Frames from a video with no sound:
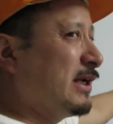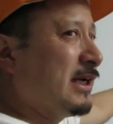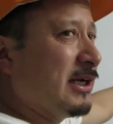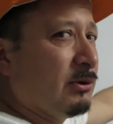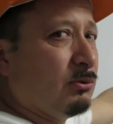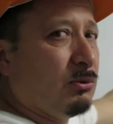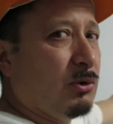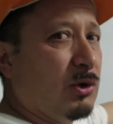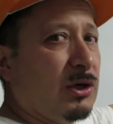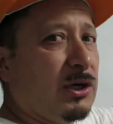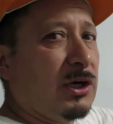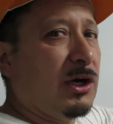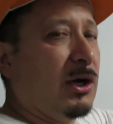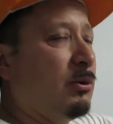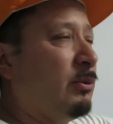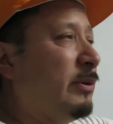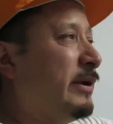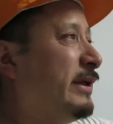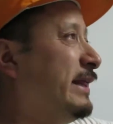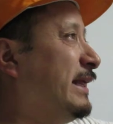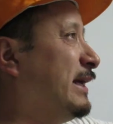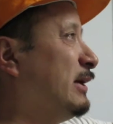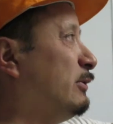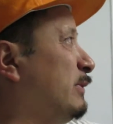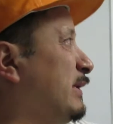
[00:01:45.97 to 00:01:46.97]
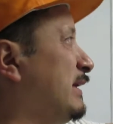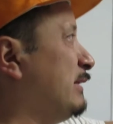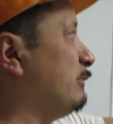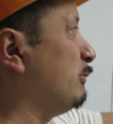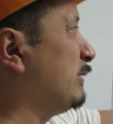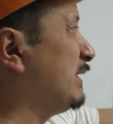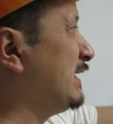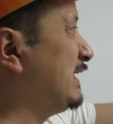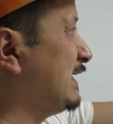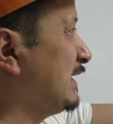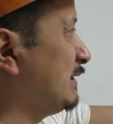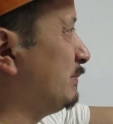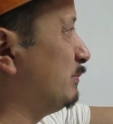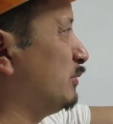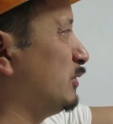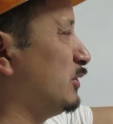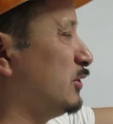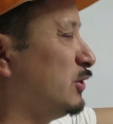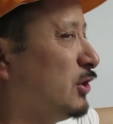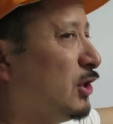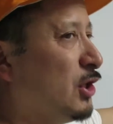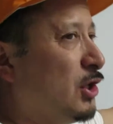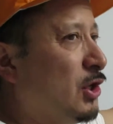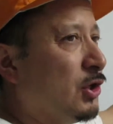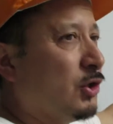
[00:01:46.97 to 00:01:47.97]
way and work our way that way. We did
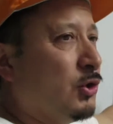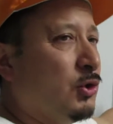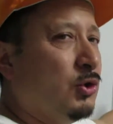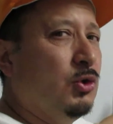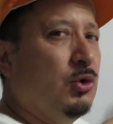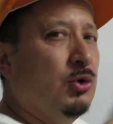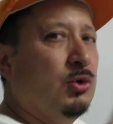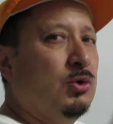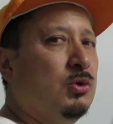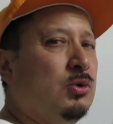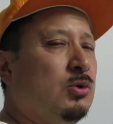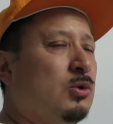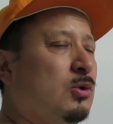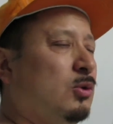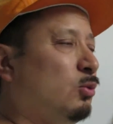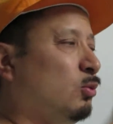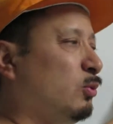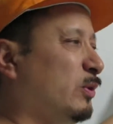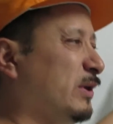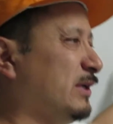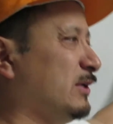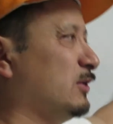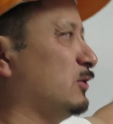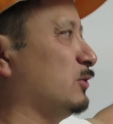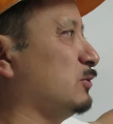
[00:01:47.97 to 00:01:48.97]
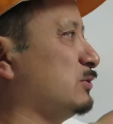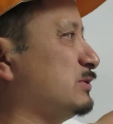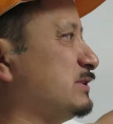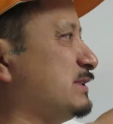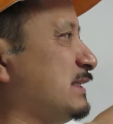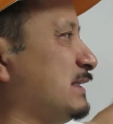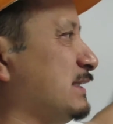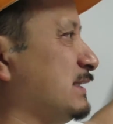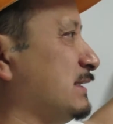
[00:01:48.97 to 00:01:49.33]
put new windows